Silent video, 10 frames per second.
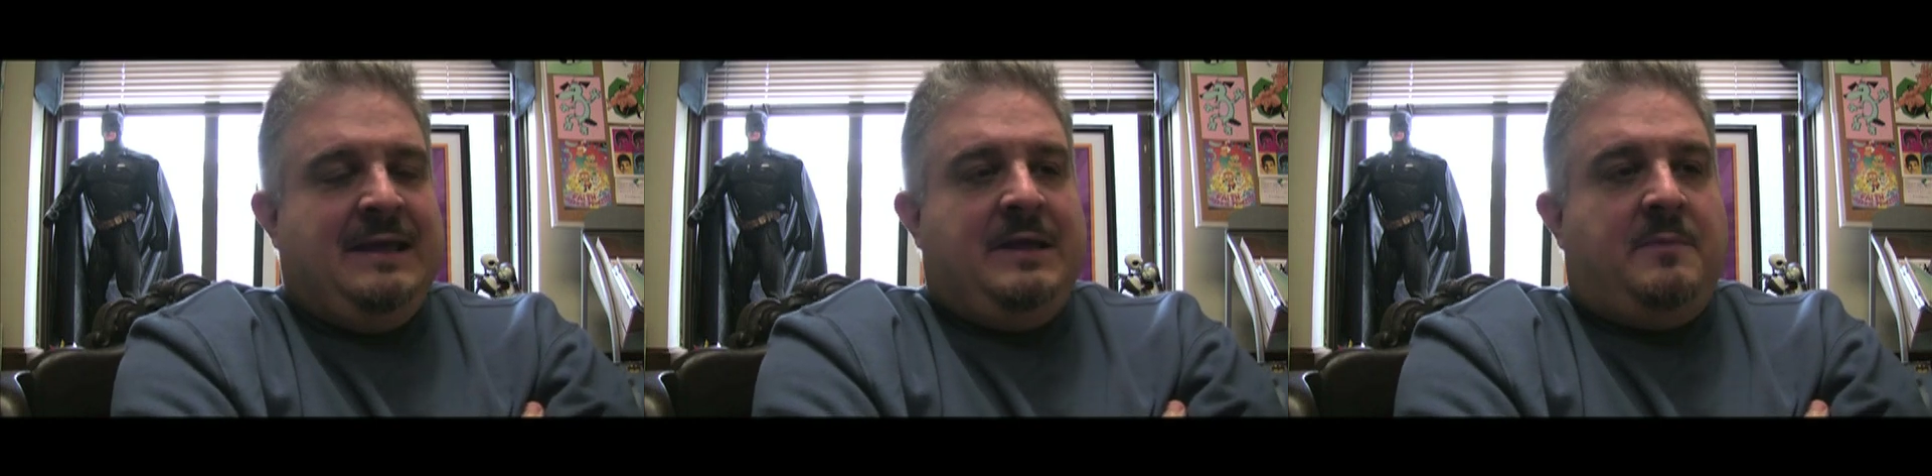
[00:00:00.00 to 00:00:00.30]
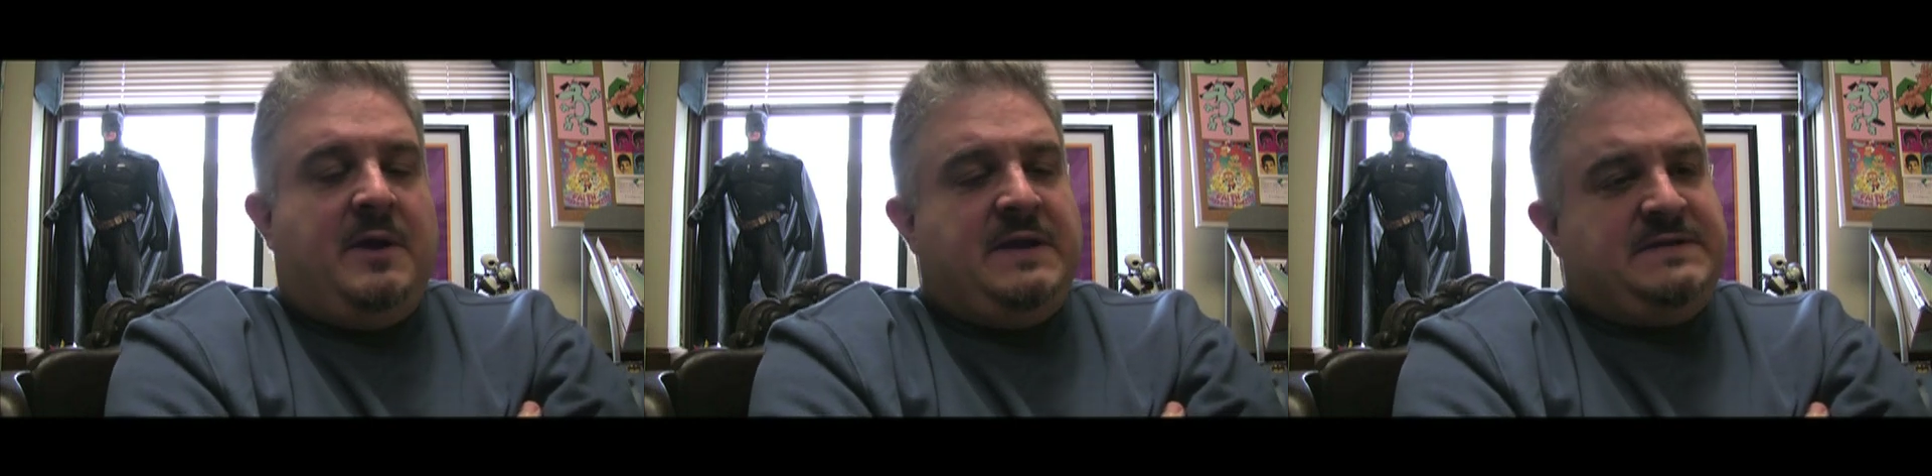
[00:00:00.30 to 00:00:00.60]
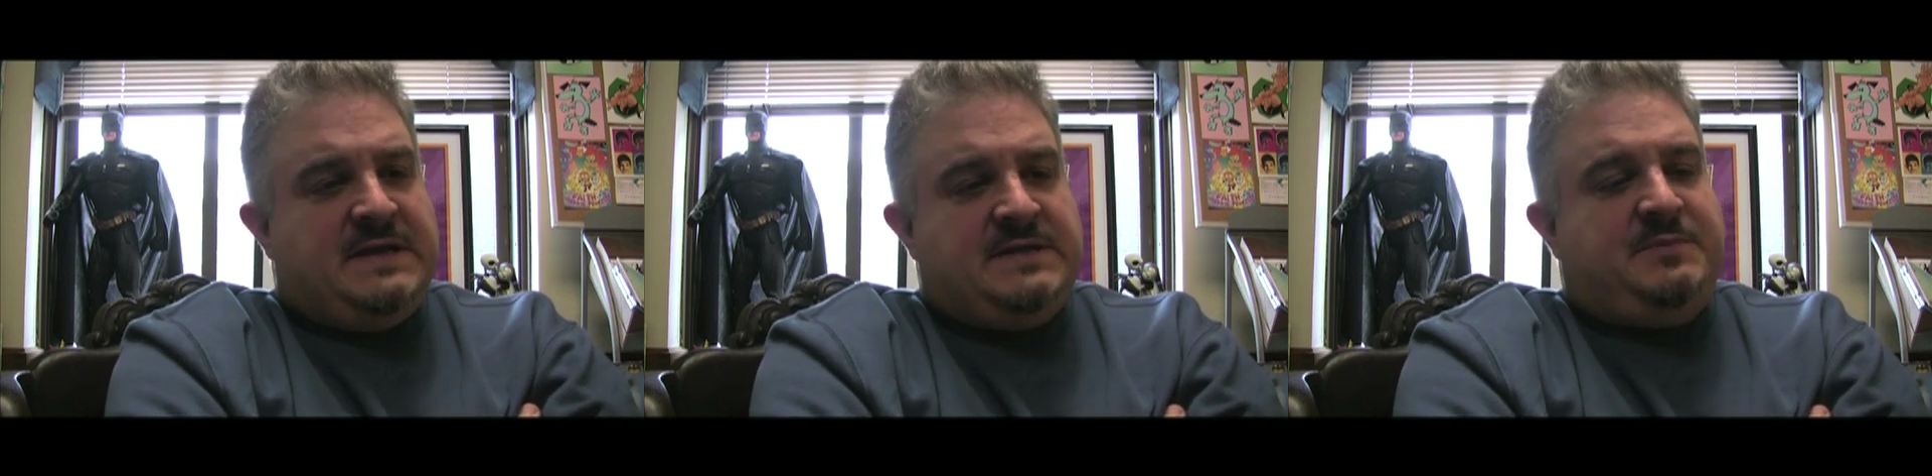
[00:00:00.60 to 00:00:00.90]
But he
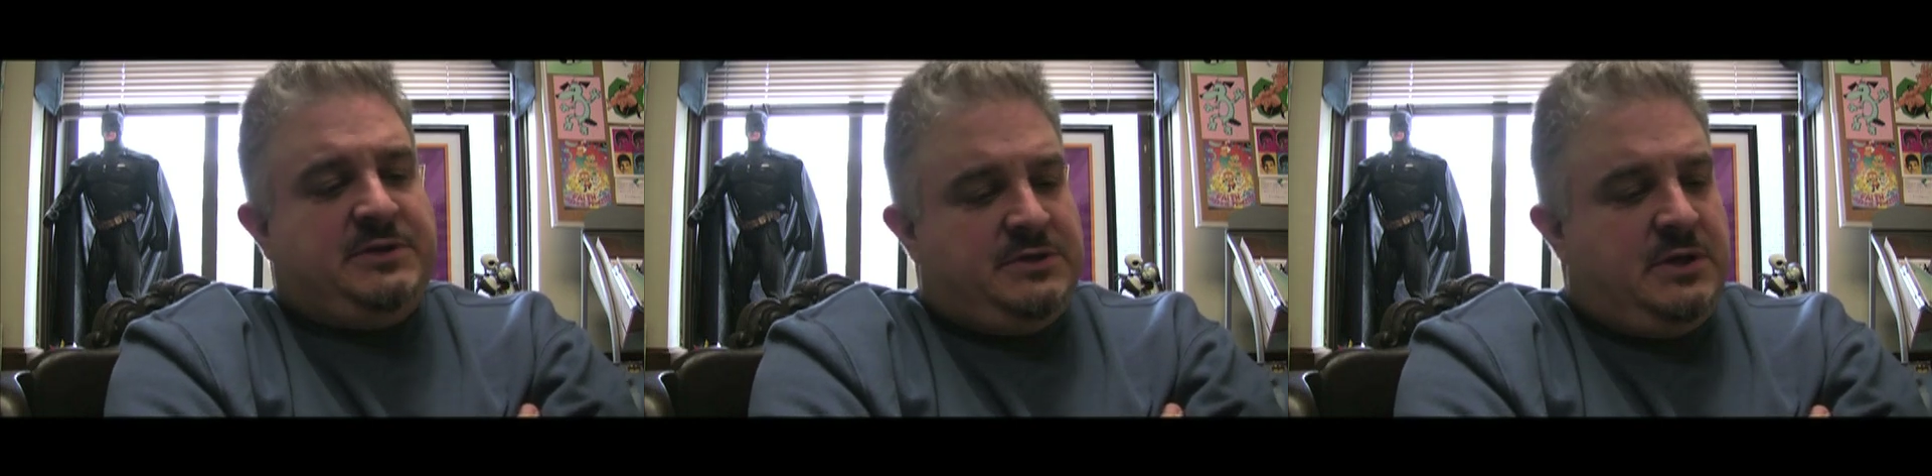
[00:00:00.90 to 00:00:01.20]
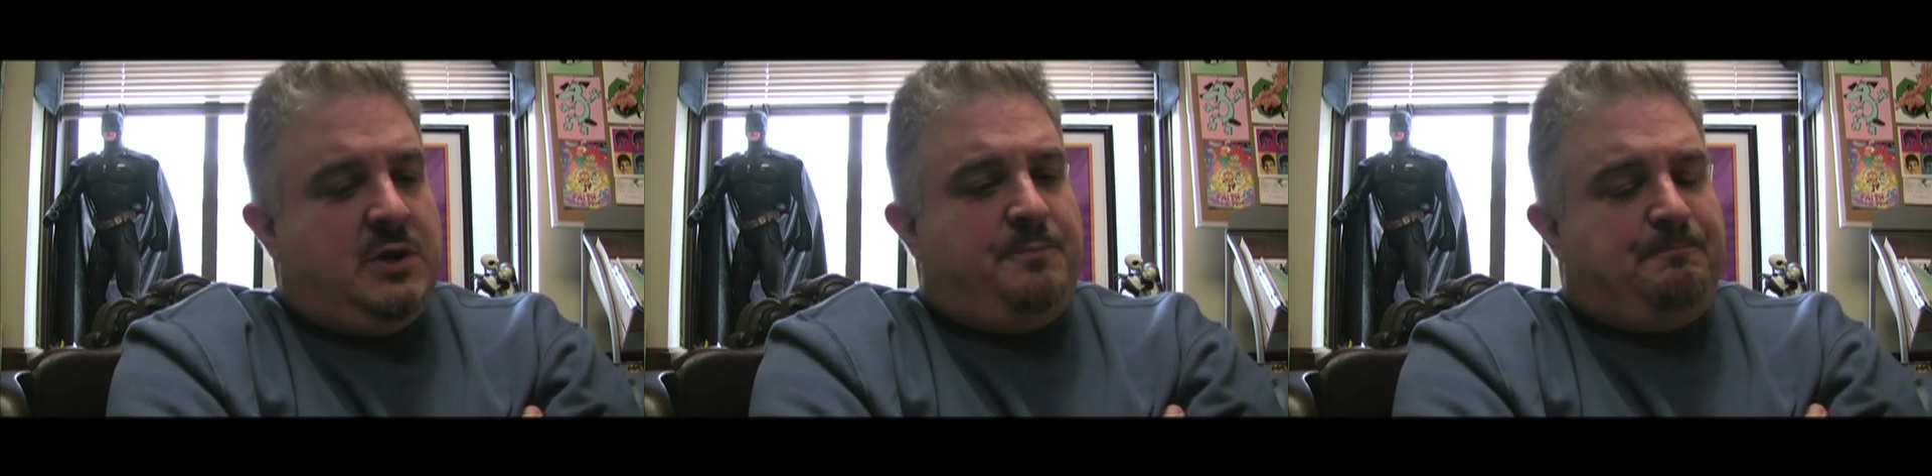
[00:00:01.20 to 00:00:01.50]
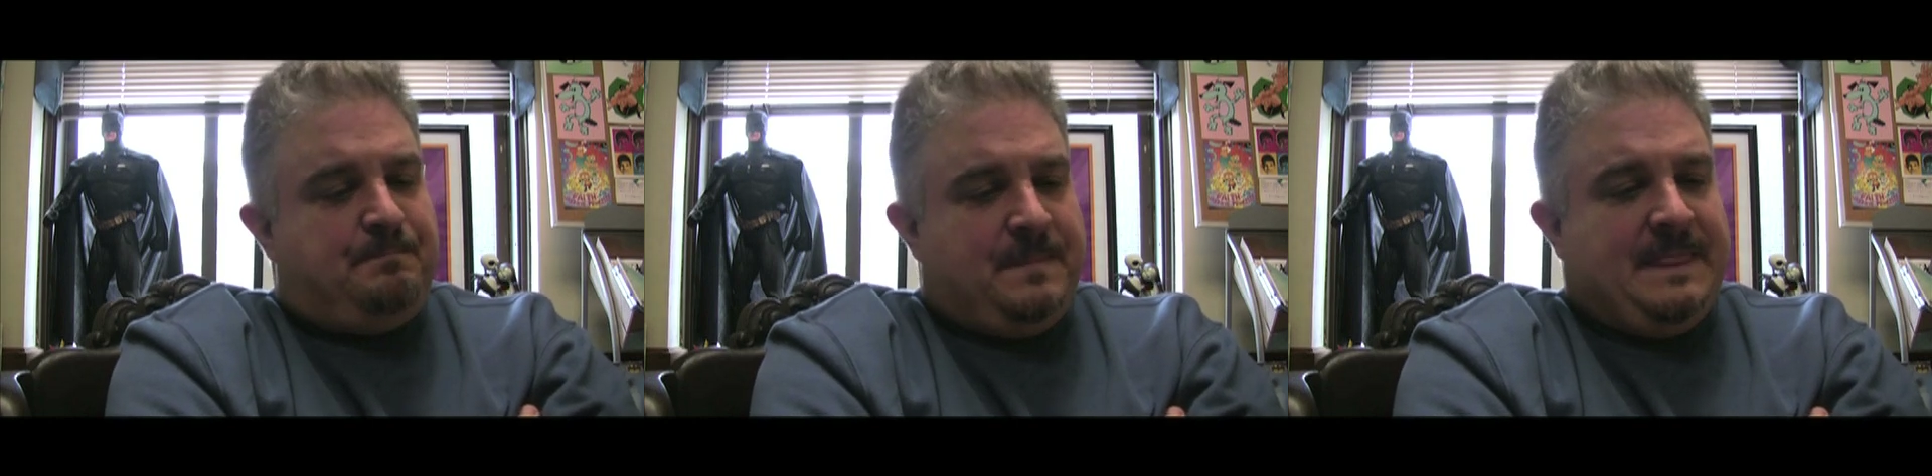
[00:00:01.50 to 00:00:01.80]
says, but you know,
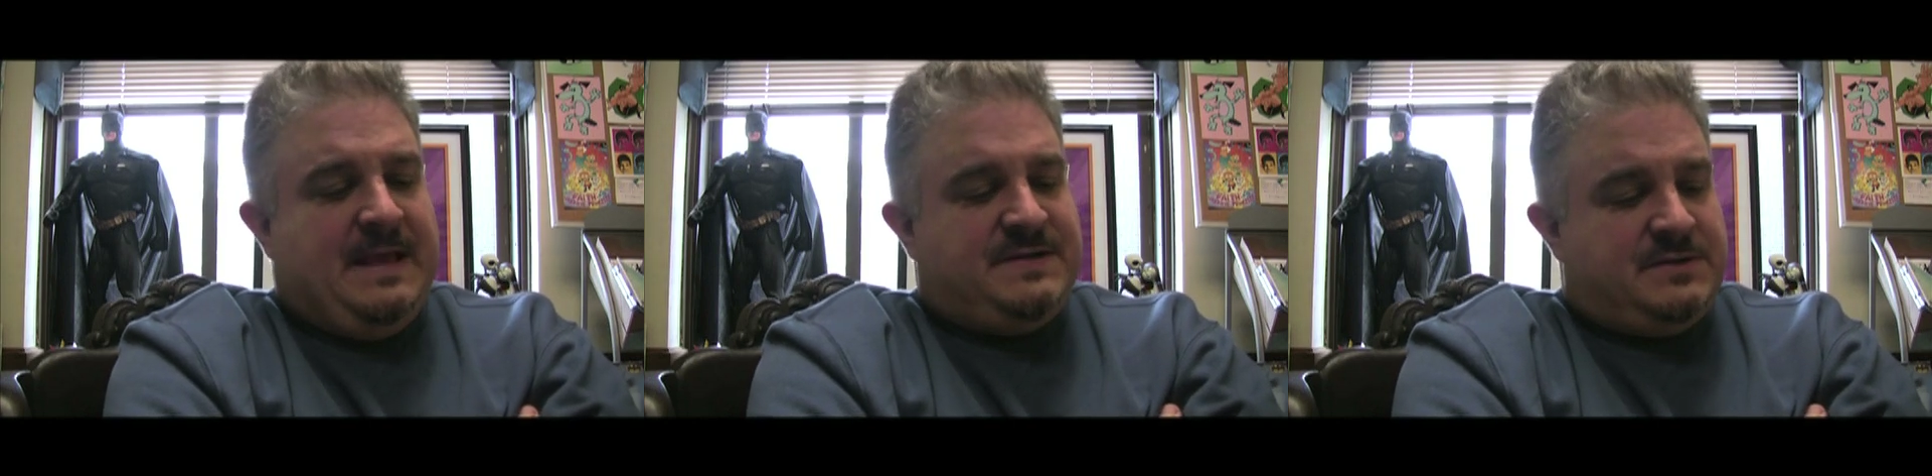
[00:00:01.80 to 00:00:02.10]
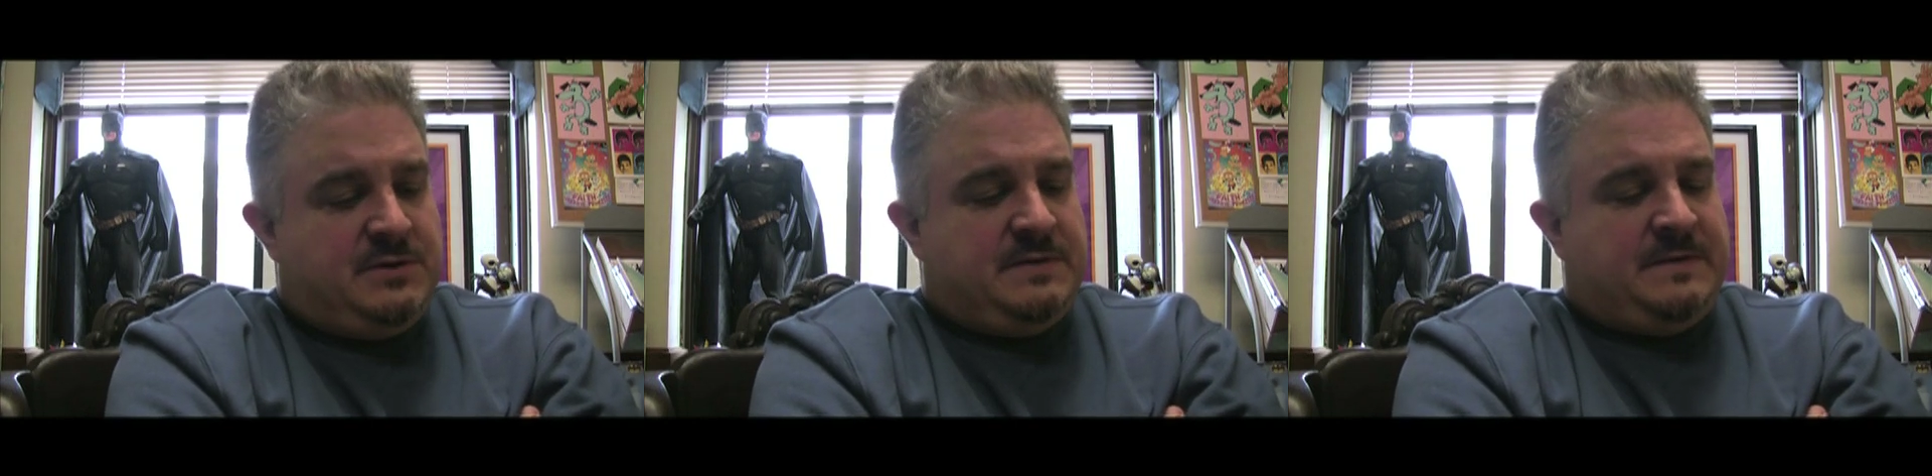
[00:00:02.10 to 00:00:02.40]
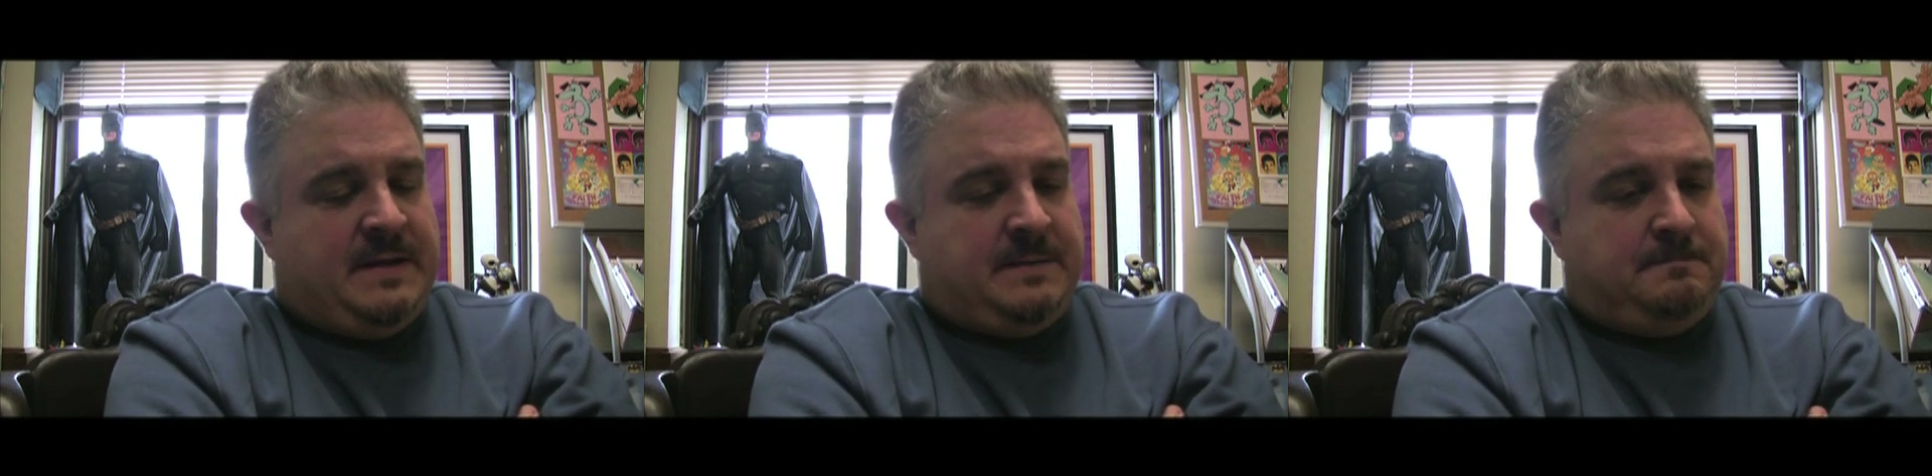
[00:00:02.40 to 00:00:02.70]
it's a good thing.